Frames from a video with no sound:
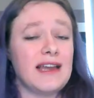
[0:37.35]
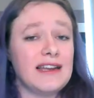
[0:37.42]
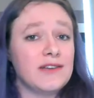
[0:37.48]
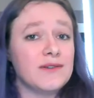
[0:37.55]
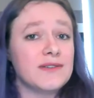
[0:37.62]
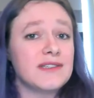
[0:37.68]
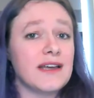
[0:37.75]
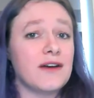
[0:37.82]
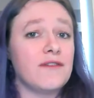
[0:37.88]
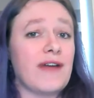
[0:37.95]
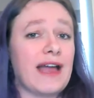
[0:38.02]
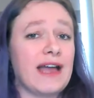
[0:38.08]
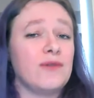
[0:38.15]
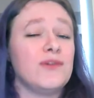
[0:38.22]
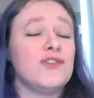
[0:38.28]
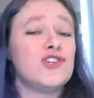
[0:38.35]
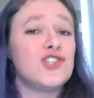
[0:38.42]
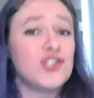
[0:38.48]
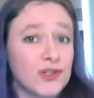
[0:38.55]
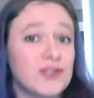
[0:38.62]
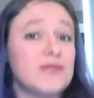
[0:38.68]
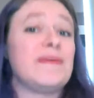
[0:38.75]
yourself how you
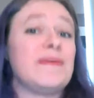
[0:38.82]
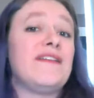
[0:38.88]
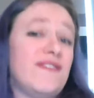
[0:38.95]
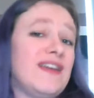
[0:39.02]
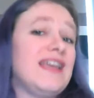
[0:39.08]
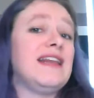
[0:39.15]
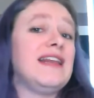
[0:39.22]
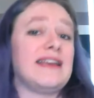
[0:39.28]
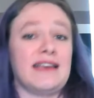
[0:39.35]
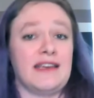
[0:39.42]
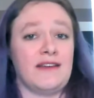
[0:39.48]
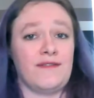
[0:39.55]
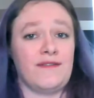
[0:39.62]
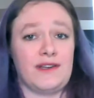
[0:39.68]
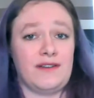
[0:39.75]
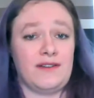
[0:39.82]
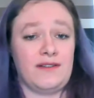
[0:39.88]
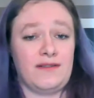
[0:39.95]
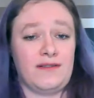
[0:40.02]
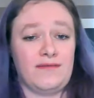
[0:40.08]
should be feeling even?